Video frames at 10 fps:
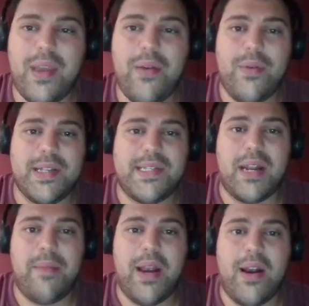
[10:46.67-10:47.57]
Well, it said
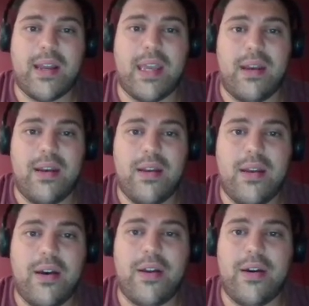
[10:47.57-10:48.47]
American.
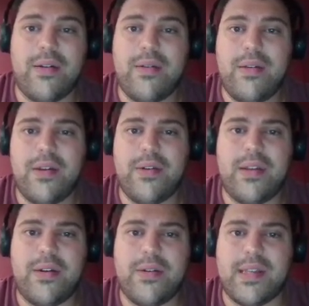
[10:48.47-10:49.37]
Oh, no.
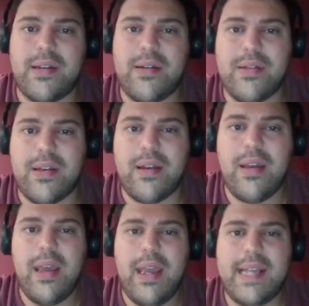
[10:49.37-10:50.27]
No, it didn't. Hold on.
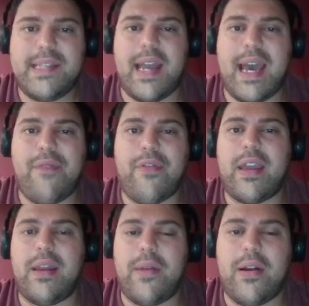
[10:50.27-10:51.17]
It said
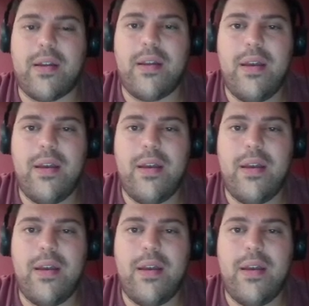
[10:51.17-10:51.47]
African American.